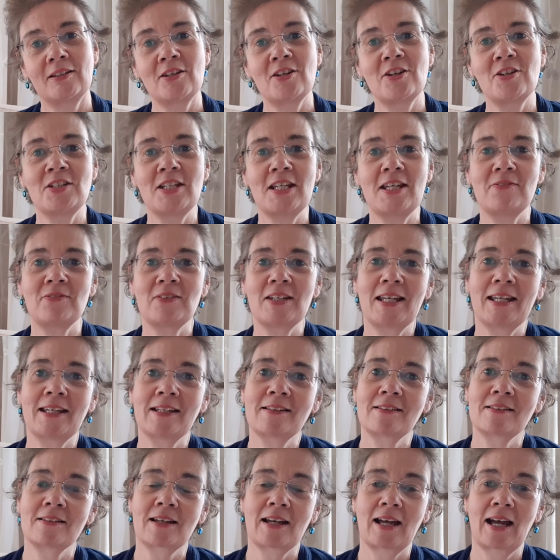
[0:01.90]
Good
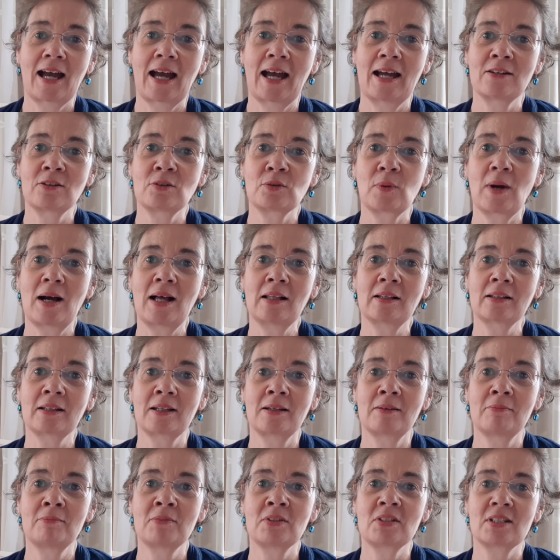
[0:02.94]
evening and
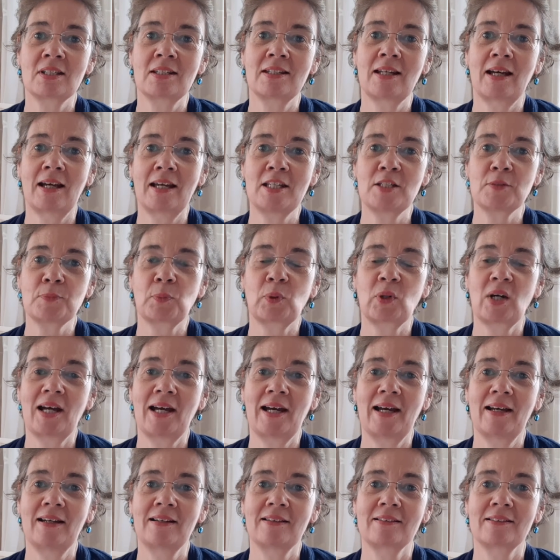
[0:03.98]
welcome to night
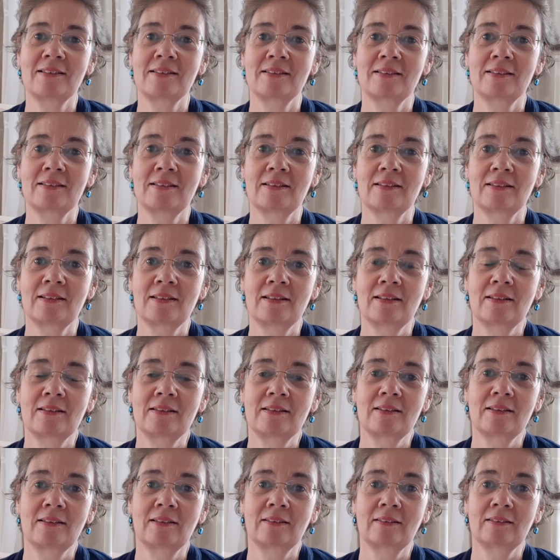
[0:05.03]
prayer
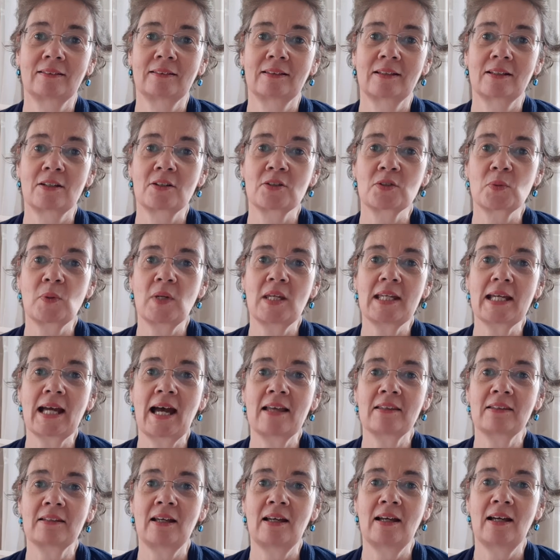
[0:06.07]
as we
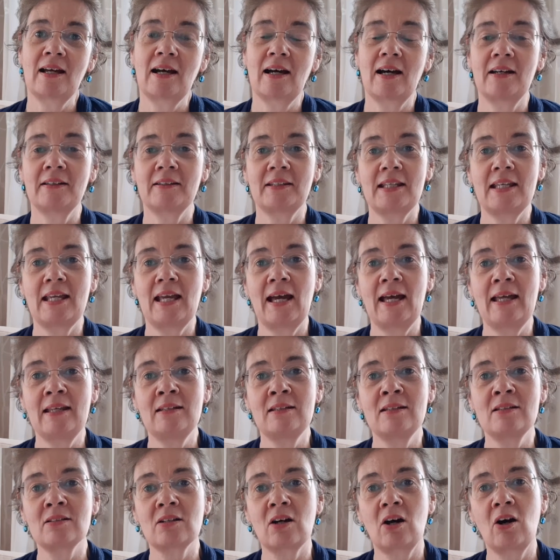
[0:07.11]
gather at the
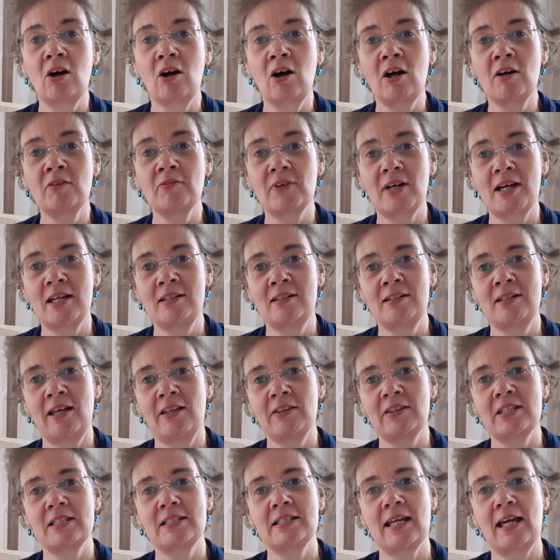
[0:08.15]
end of
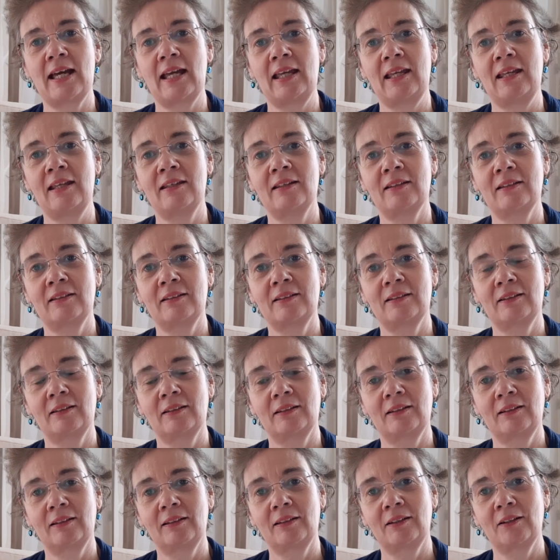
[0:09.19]
another day.
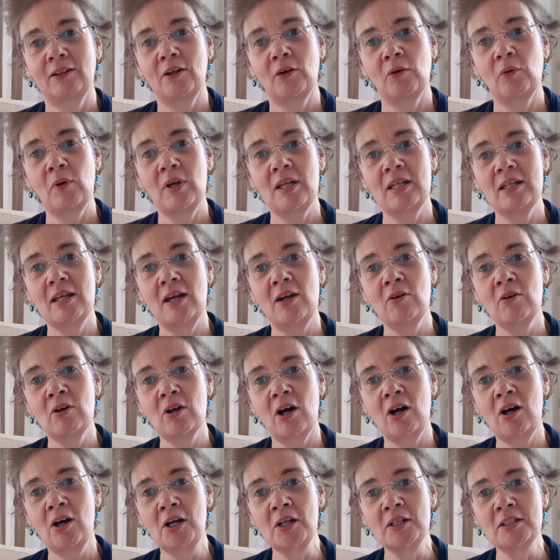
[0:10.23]
We know
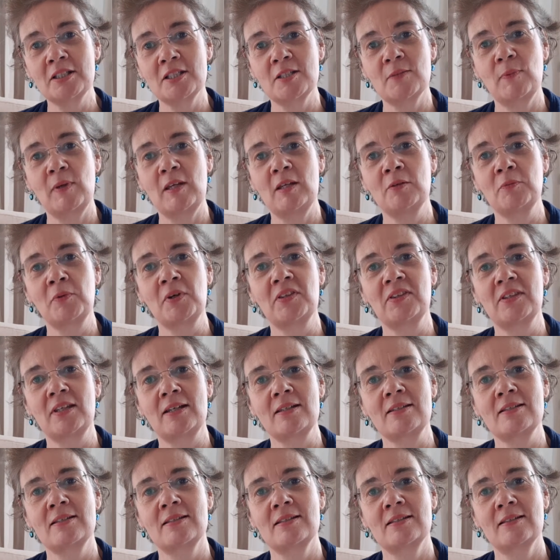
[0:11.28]
God has been with
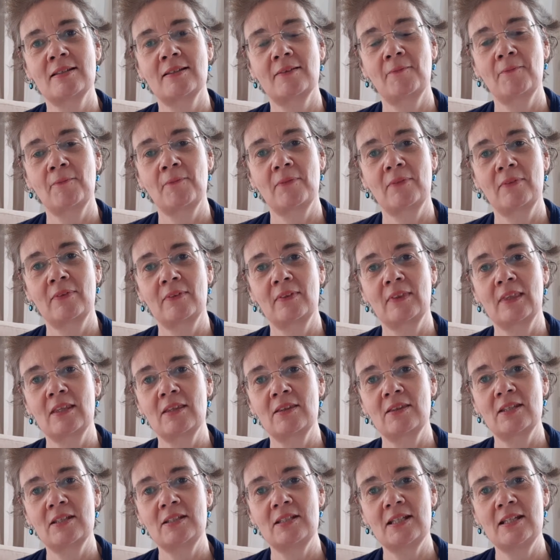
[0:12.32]
us,
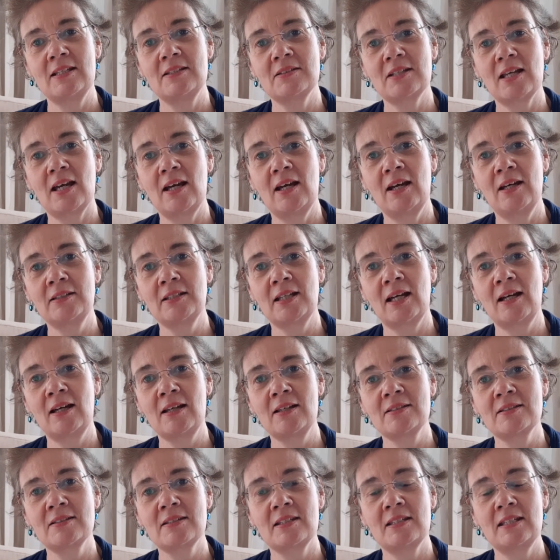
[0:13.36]
that he's heard
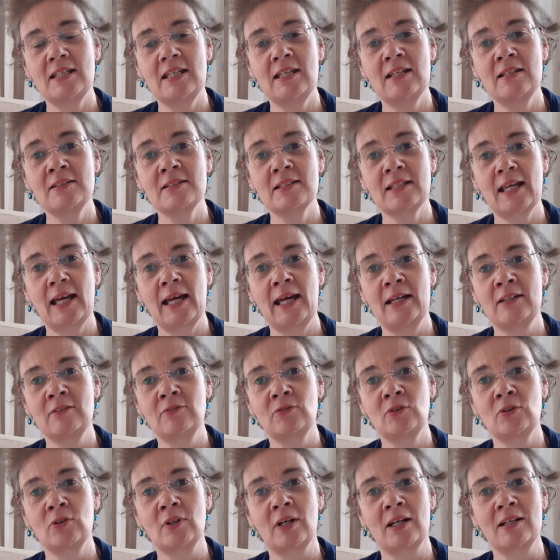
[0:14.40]
us, that he has cared
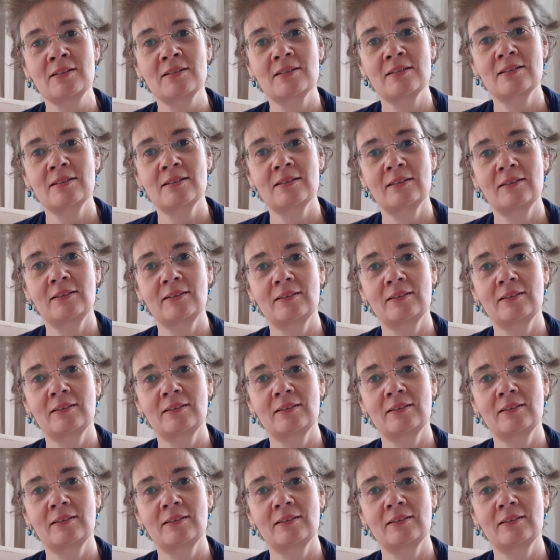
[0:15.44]
for us.